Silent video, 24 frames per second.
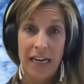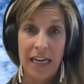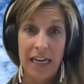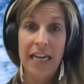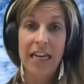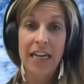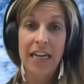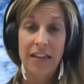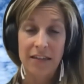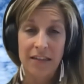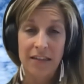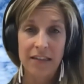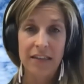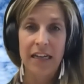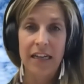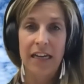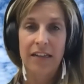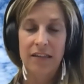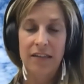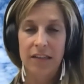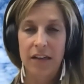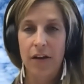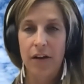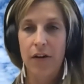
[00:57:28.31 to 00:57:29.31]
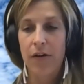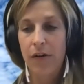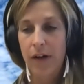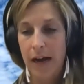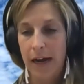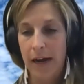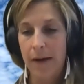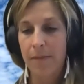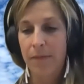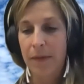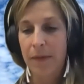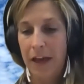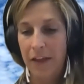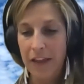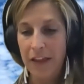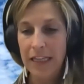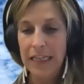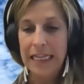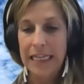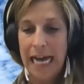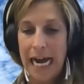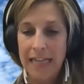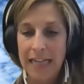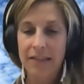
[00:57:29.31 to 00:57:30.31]
and needs sure. and so um, i
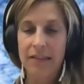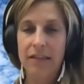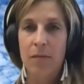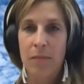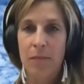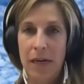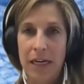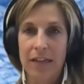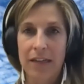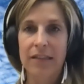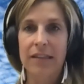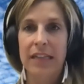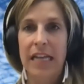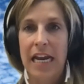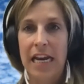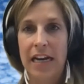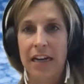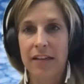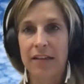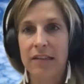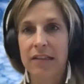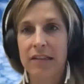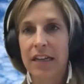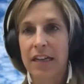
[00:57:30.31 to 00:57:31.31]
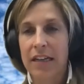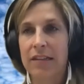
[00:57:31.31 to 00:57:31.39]
think that's the biggest thing is